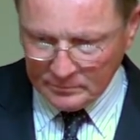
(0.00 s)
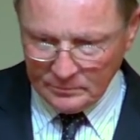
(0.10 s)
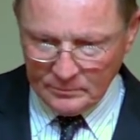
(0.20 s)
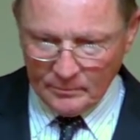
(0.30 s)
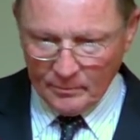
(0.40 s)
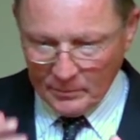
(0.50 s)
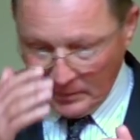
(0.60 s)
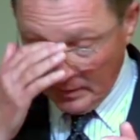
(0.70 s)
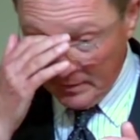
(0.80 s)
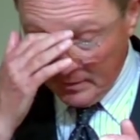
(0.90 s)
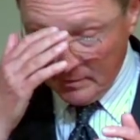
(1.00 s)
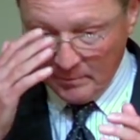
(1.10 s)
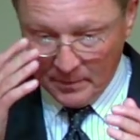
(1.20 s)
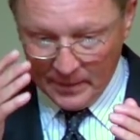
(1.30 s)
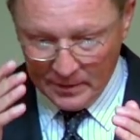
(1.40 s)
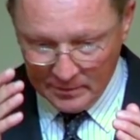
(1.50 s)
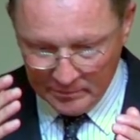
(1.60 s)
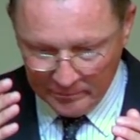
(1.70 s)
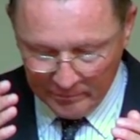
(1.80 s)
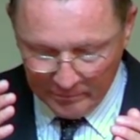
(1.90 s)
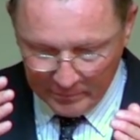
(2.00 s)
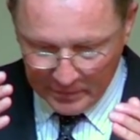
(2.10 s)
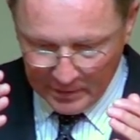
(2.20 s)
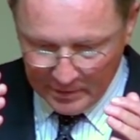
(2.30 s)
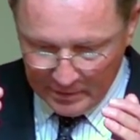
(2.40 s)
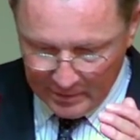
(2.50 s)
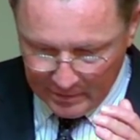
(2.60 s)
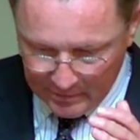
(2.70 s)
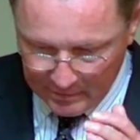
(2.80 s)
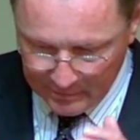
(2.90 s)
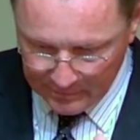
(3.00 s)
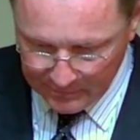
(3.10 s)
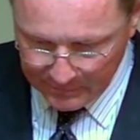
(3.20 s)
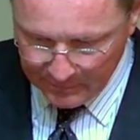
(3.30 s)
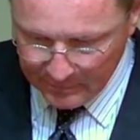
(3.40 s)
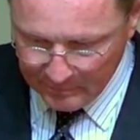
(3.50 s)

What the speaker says: [no speech]